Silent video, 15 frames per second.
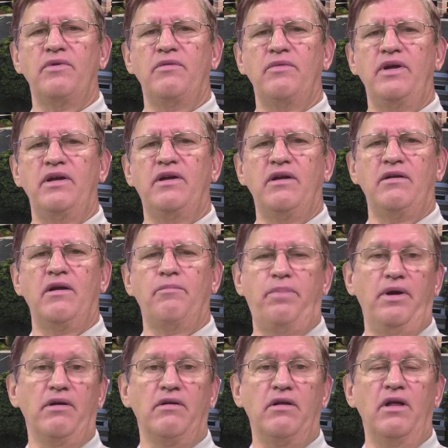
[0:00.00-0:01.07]
we get a
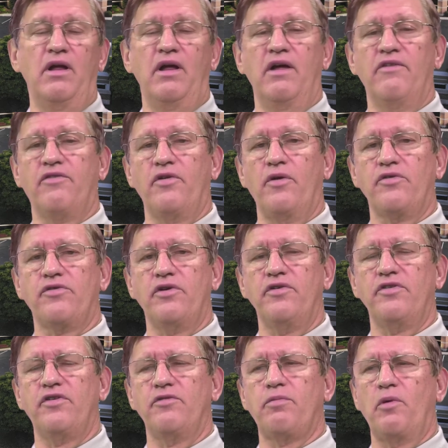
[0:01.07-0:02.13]
bill for those
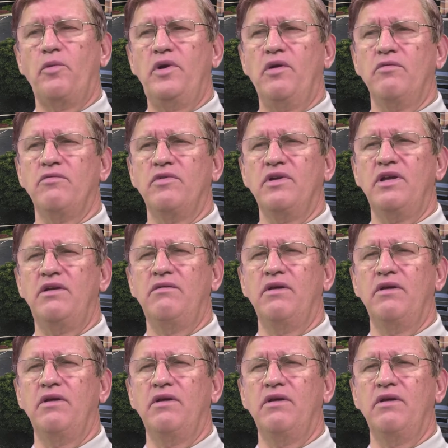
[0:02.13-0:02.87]
services, but we don't really